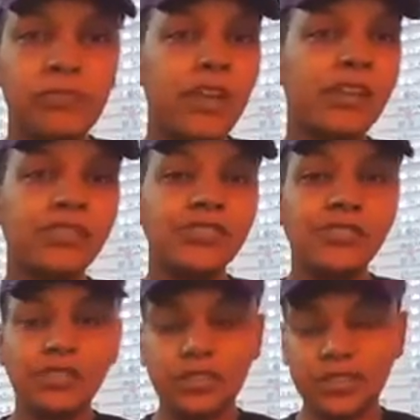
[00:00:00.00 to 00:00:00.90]
it's just
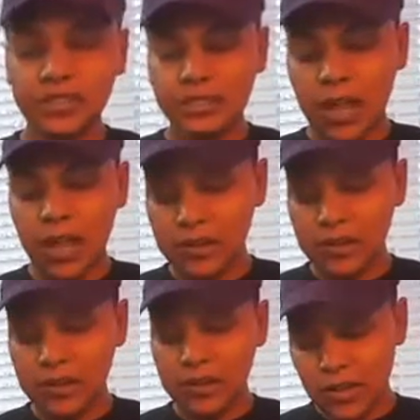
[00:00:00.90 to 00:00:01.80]
delicious.
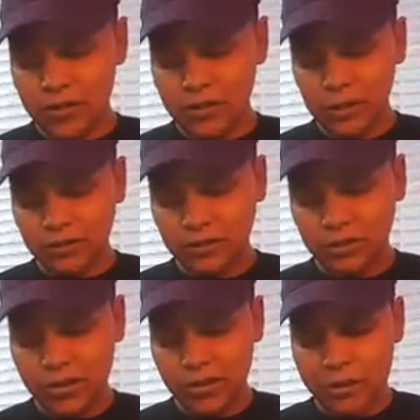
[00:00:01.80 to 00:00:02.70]
Honestly, I don't know what
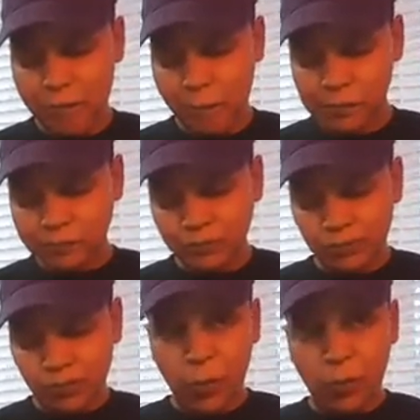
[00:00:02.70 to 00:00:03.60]
to tell you.
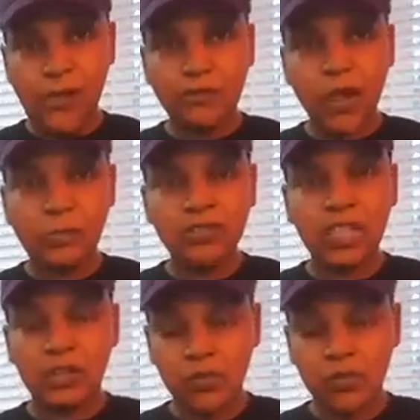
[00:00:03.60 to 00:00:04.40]
But I'm going to take a